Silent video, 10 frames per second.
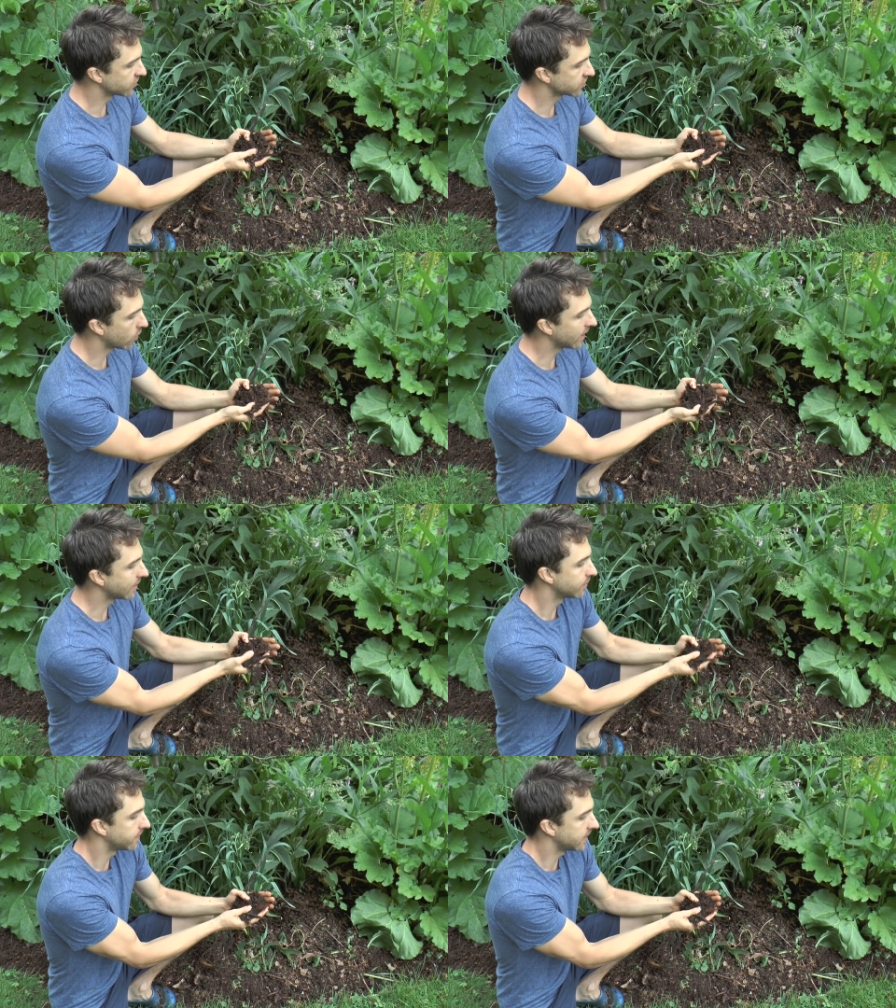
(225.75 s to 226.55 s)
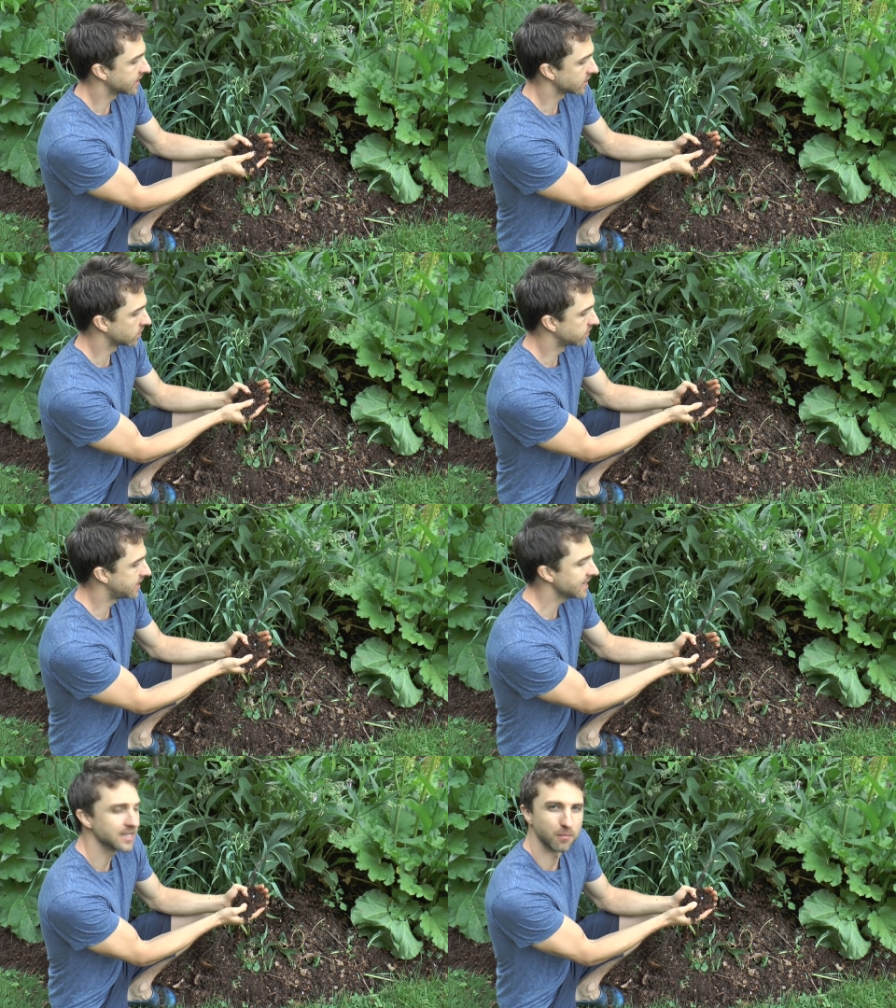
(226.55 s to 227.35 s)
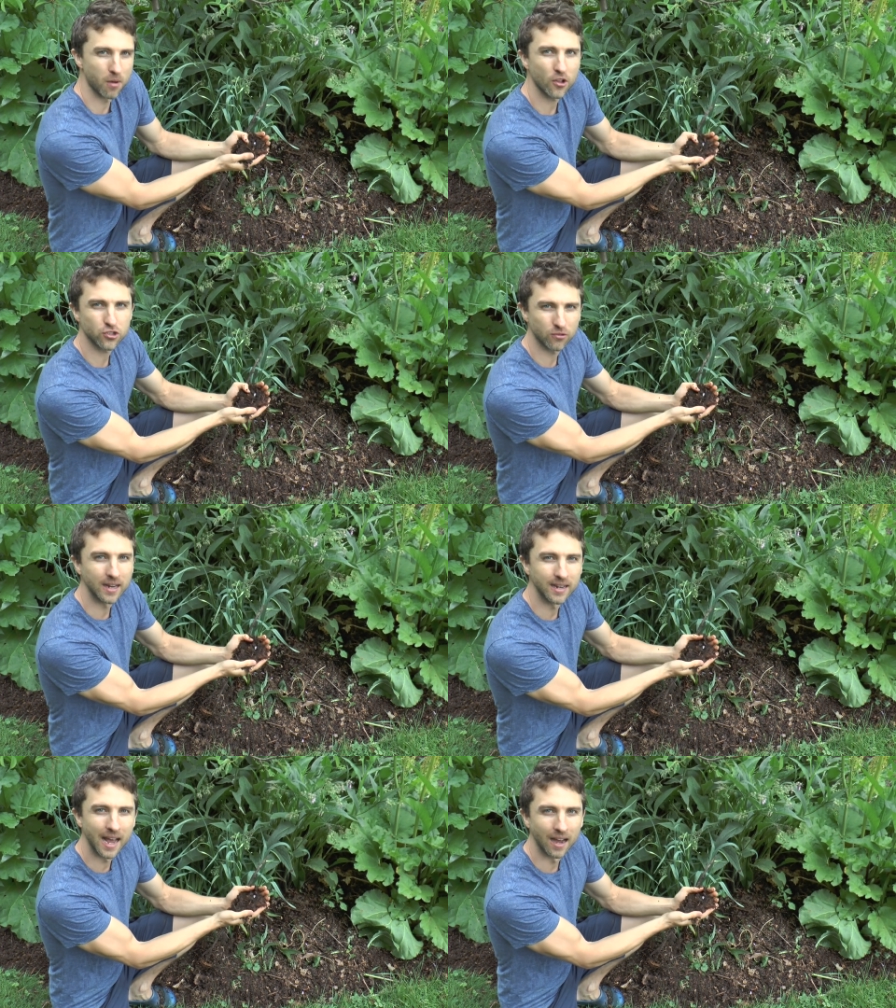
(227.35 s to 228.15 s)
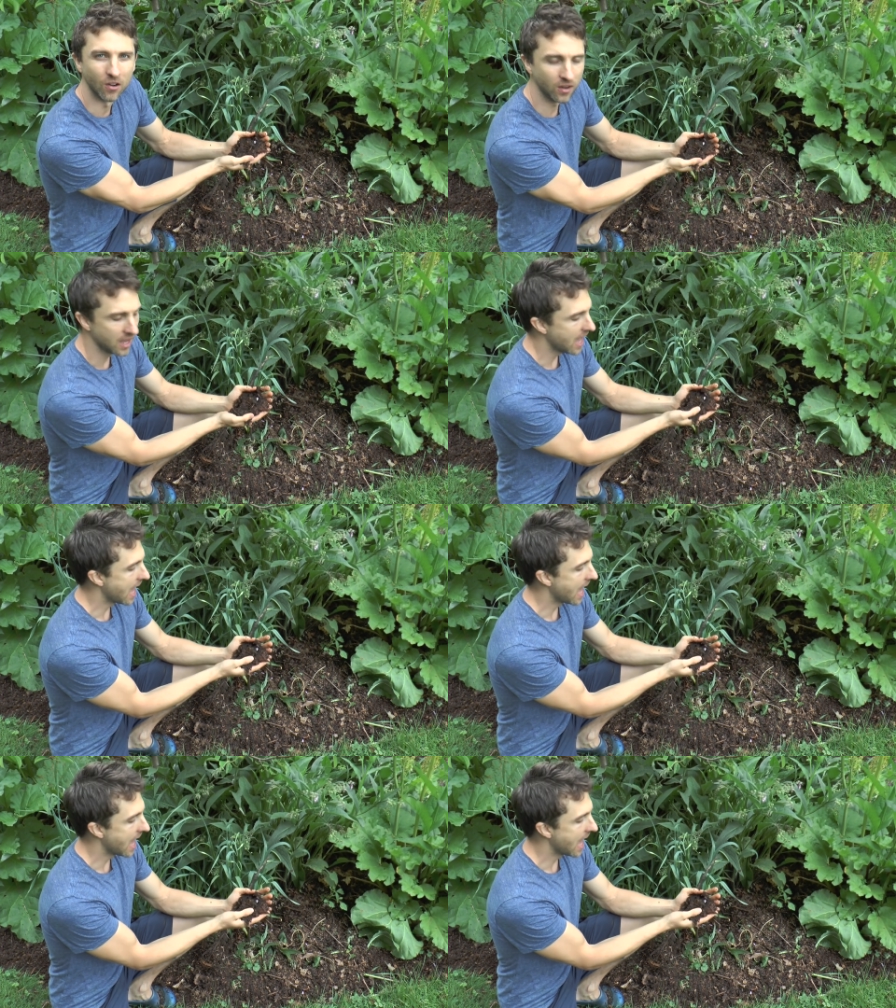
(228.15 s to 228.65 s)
So it is a decent mulch right now,